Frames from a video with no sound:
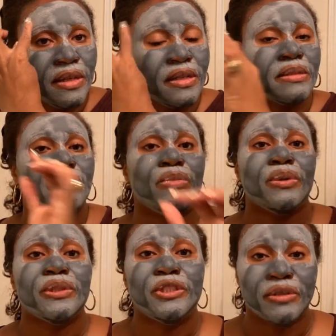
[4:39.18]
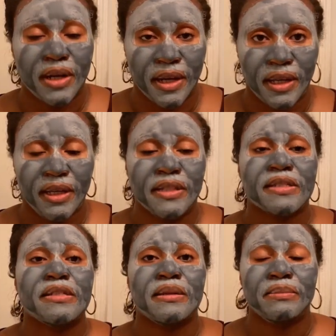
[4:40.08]
it's more dry in
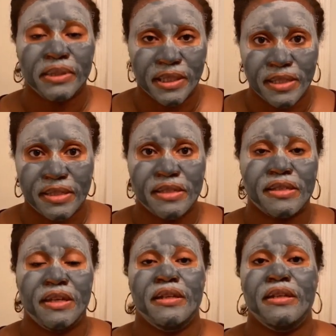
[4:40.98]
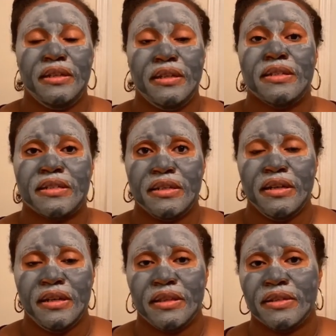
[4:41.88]
some places than it is in
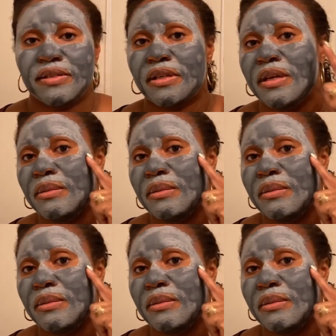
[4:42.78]
others.